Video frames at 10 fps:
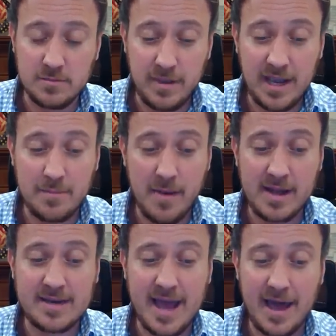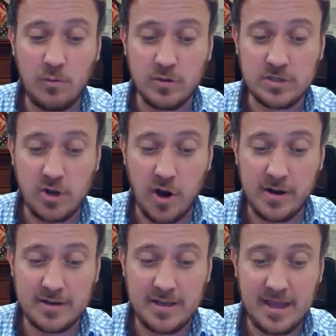me and my dad were
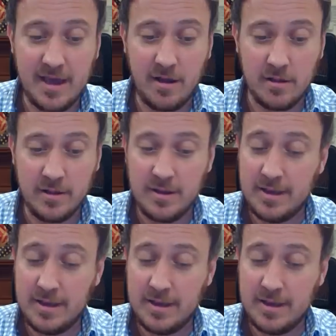starting to yell.